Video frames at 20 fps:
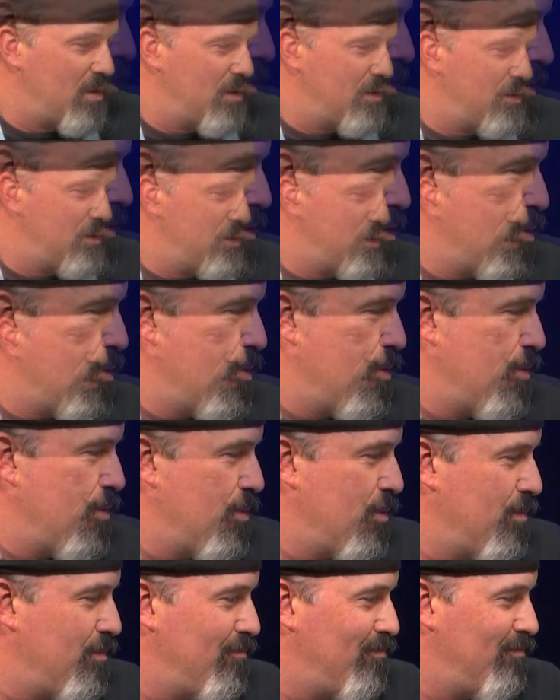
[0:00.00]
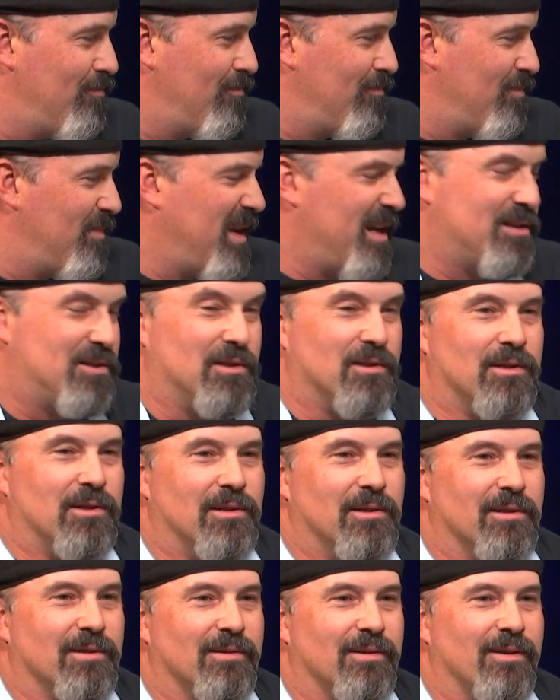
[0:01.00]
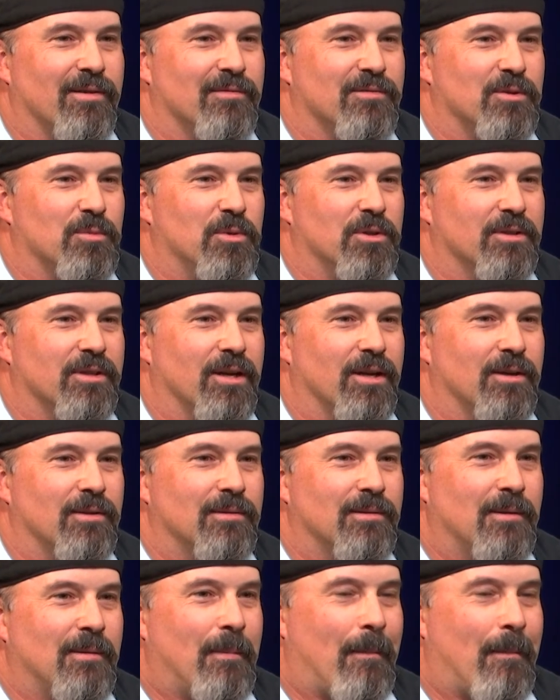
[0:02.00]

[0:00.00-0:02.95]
So that's a little uncomfortable now.